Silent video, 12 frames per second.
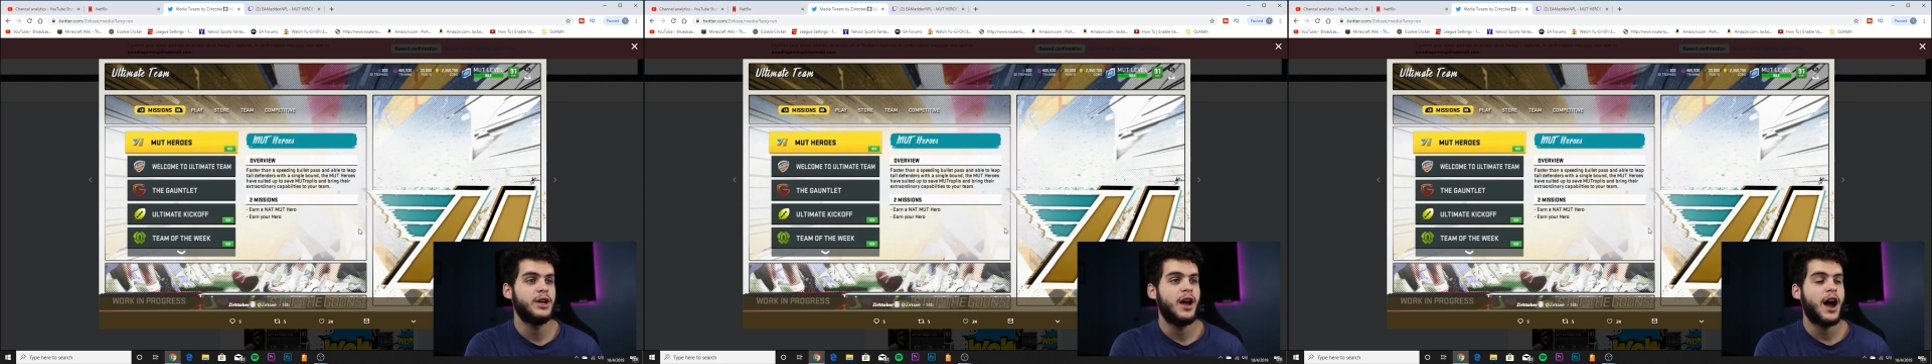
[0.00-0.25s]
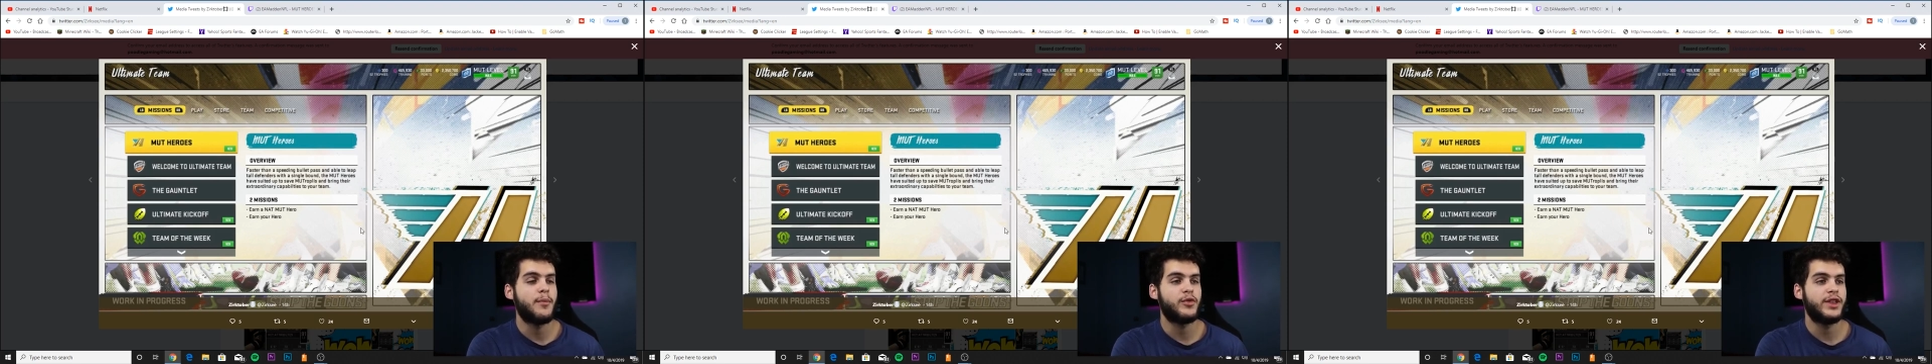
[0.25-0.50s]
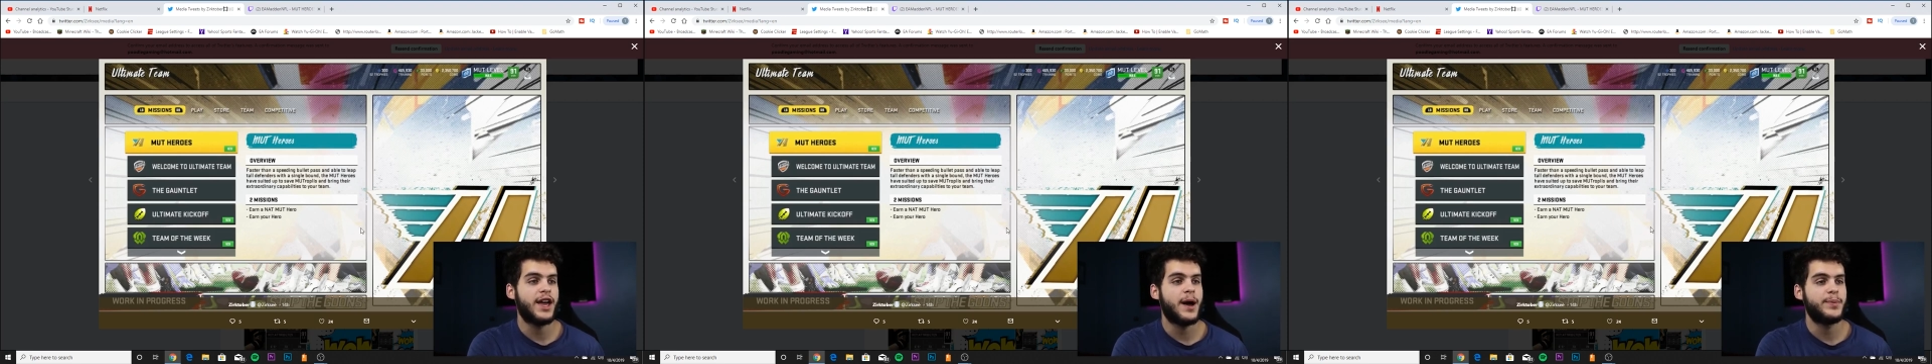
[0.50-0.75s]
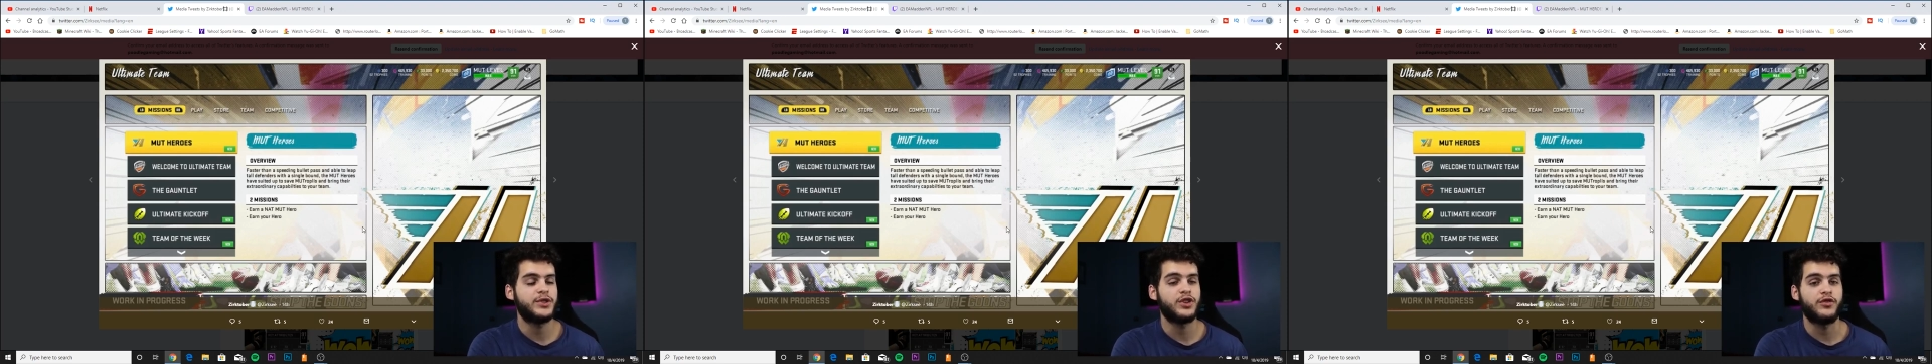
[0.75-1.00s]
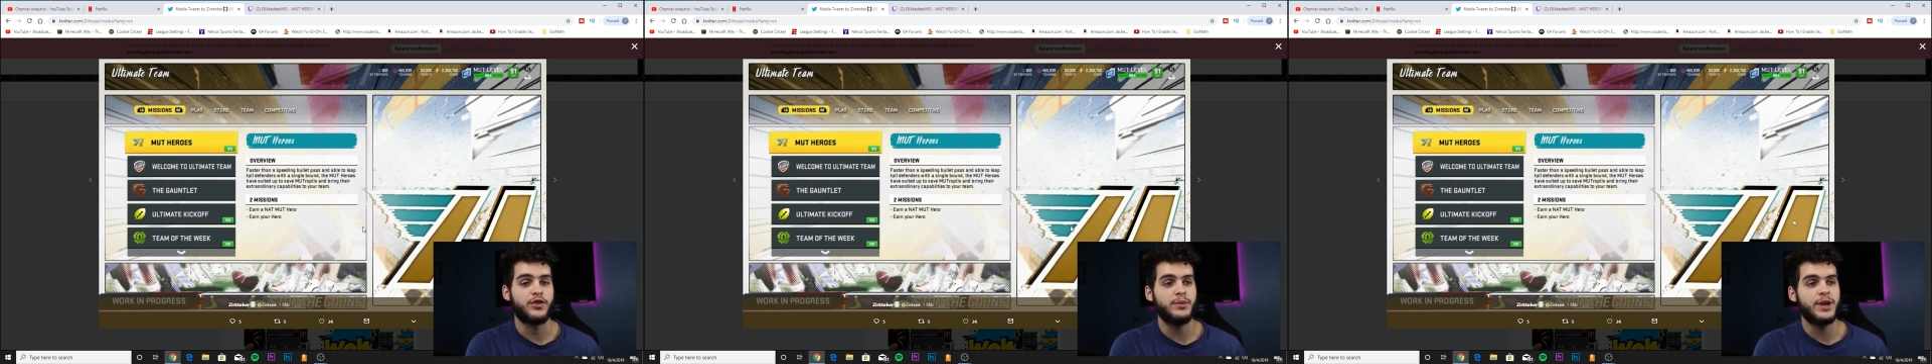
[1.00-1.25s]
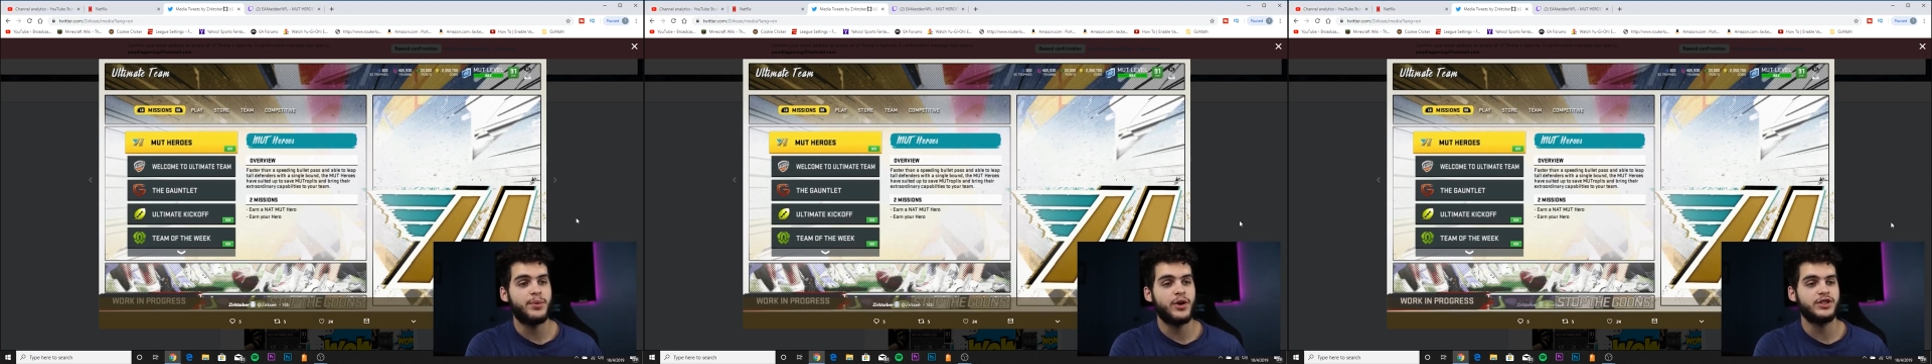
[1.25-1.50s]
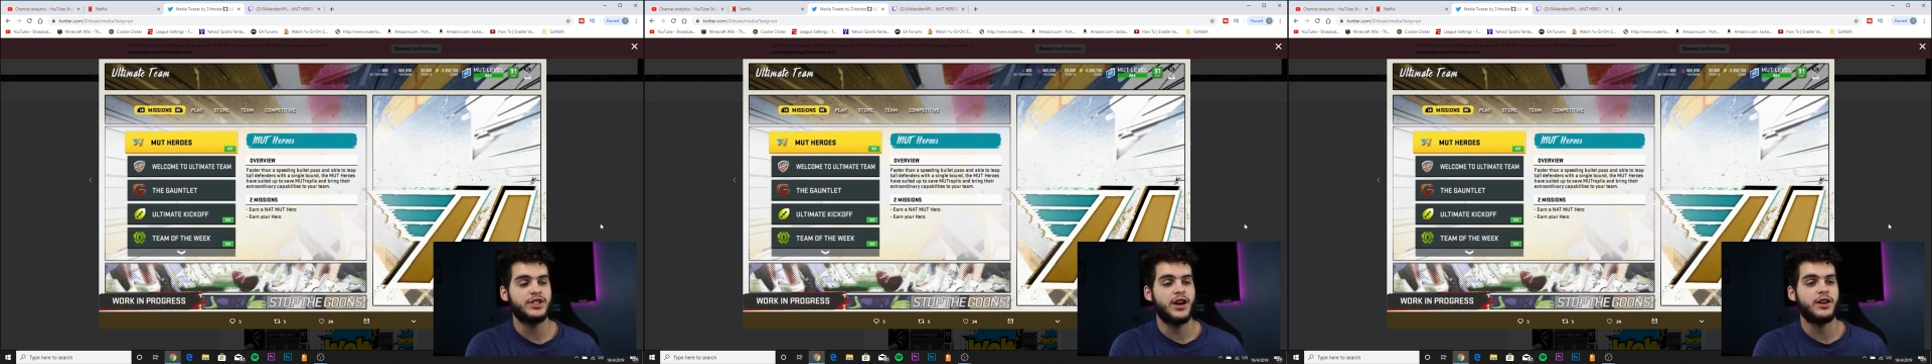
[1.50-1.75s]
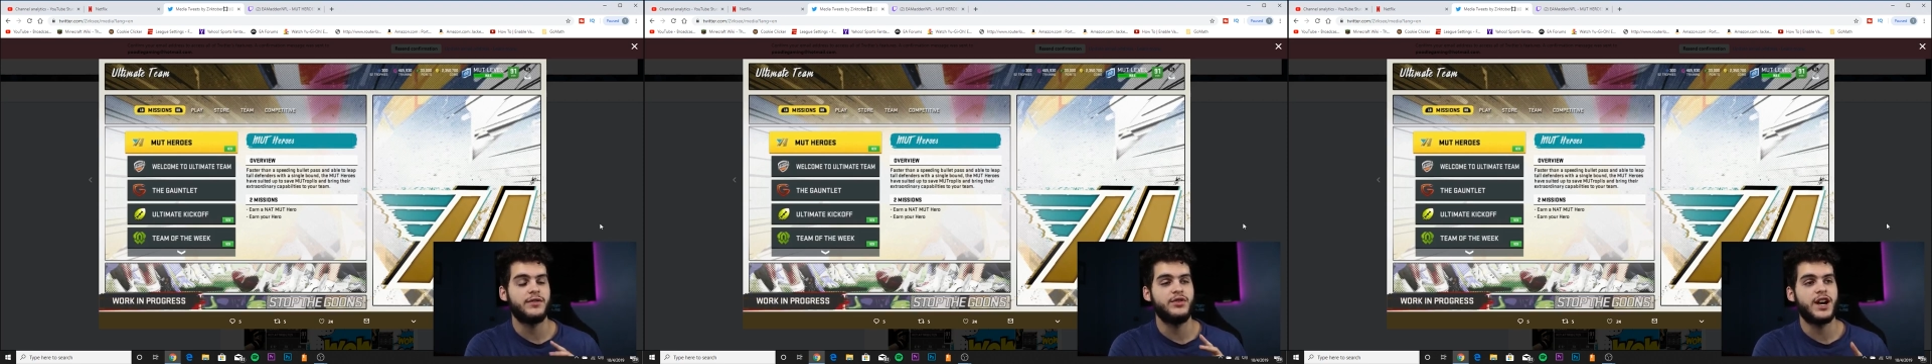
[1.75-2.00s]
I'm really happy. So for me personally, I'll
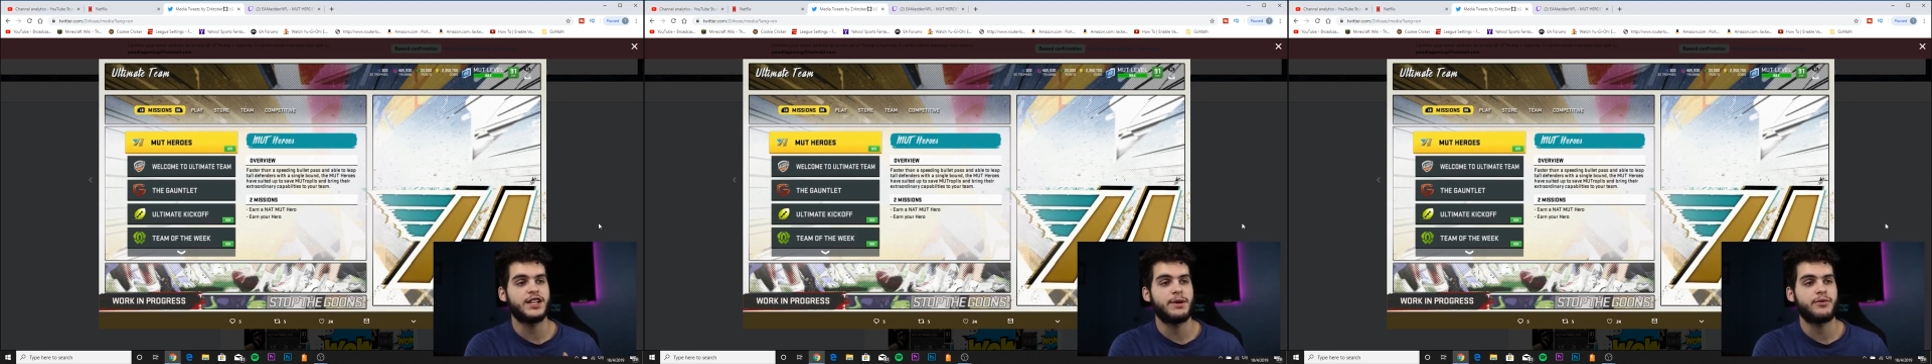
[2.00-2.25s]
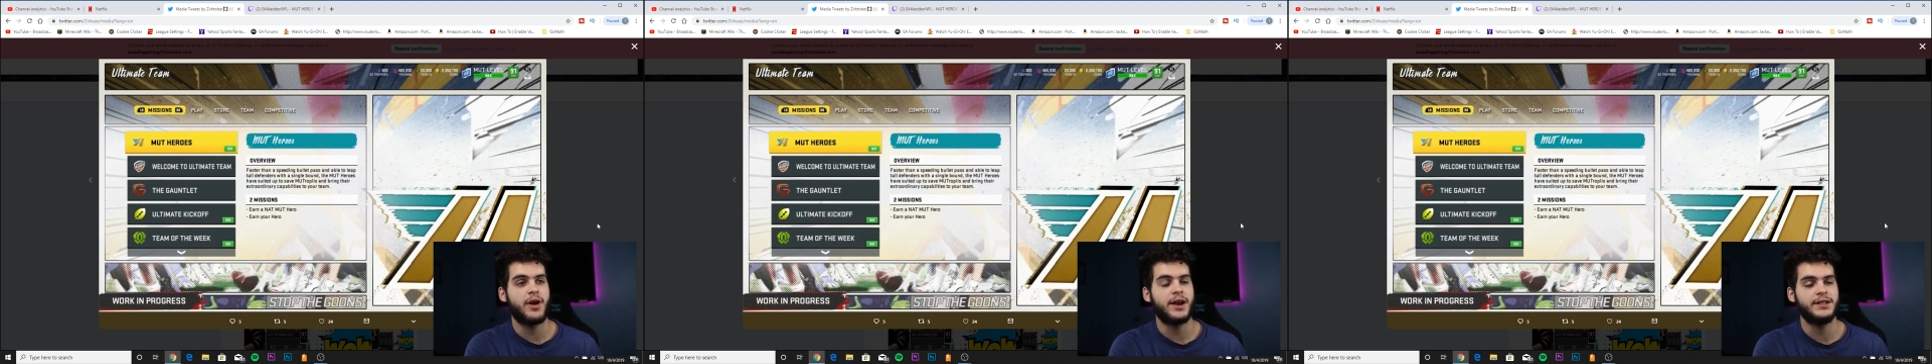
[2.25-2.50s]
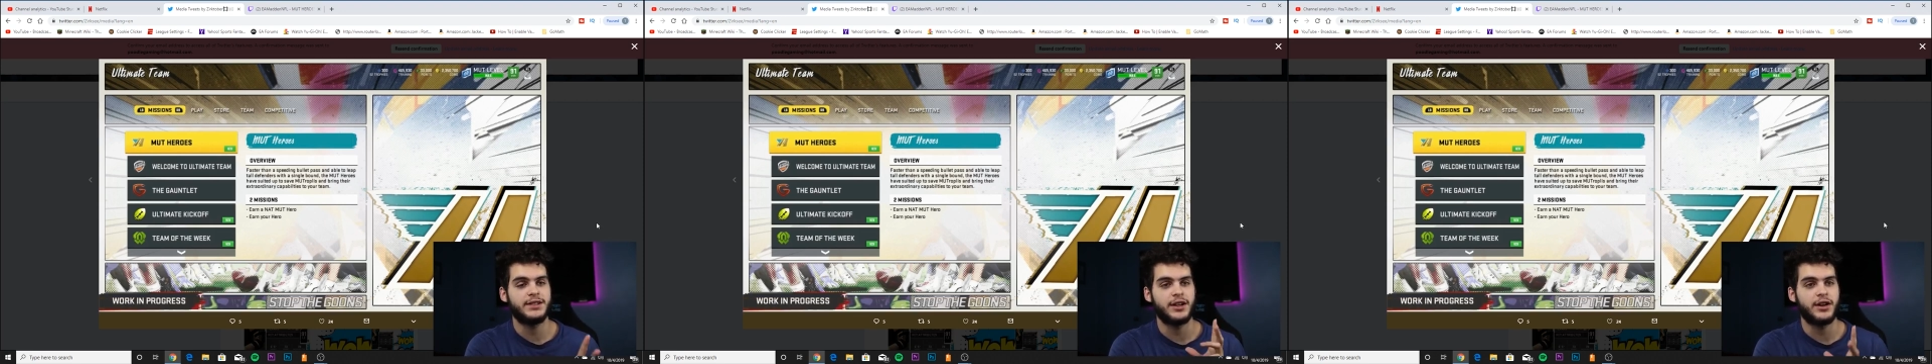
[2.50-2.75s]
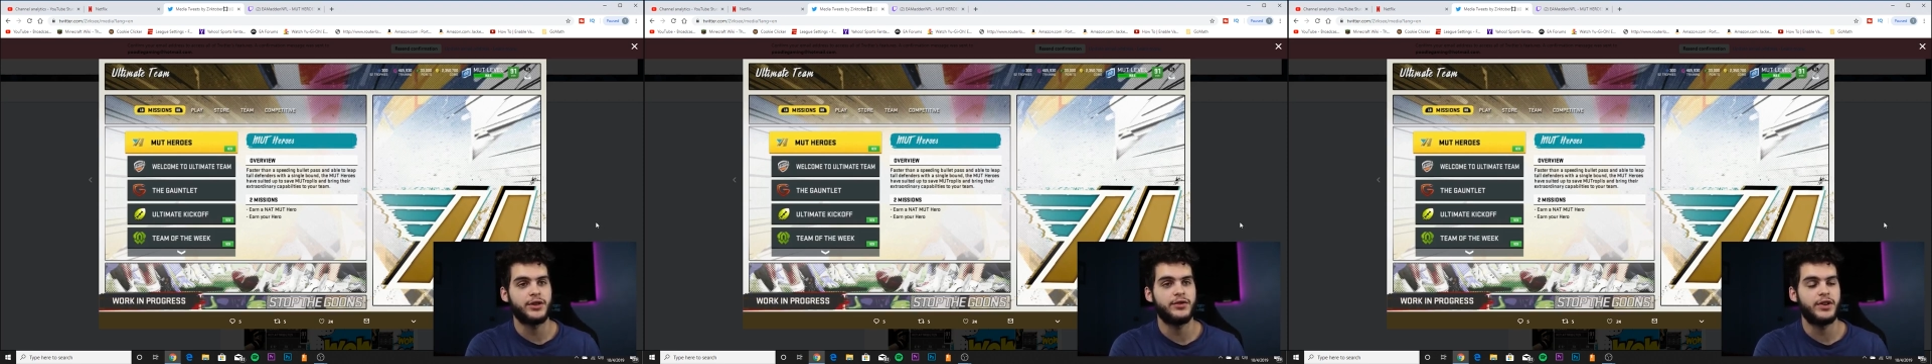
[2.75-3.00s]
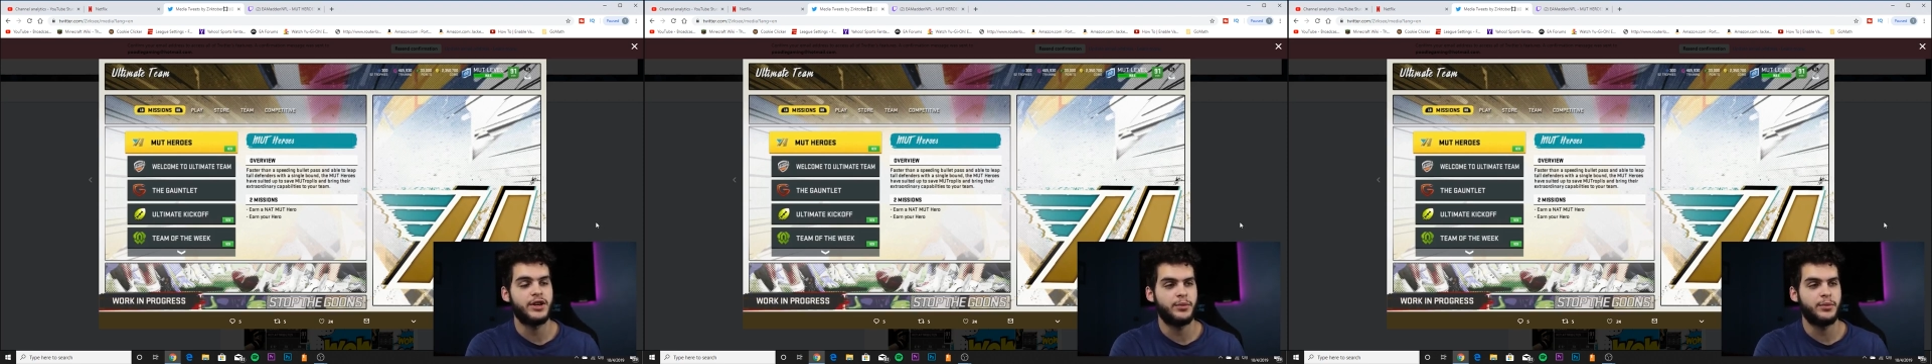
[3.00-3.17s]
give you guys my rankings in another video, but